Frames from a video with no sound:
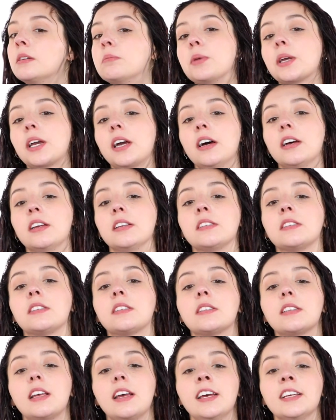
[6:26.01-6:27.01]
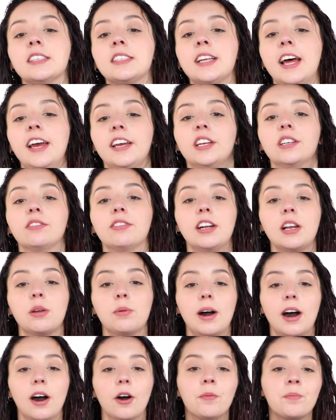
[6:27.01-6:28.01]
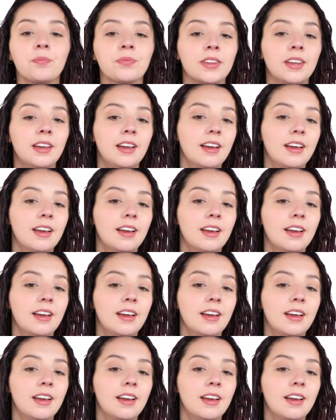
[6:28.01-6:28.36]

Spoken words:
because it's taken really well.